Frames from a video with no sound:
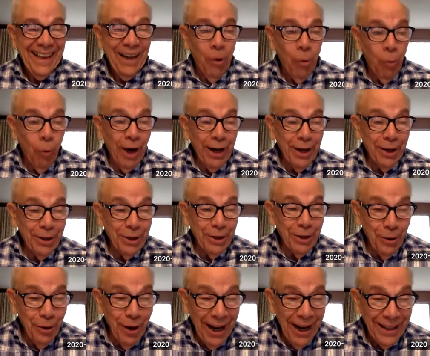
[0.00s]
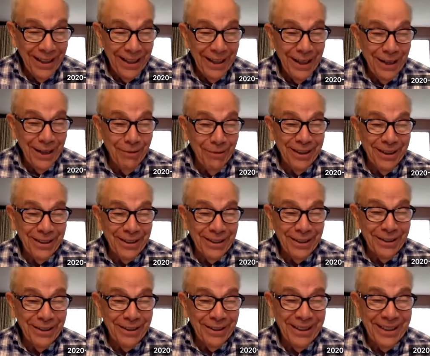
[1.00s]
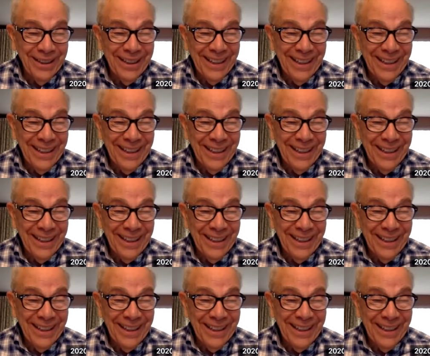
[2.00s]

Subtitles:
One or two, Anthony, one or two.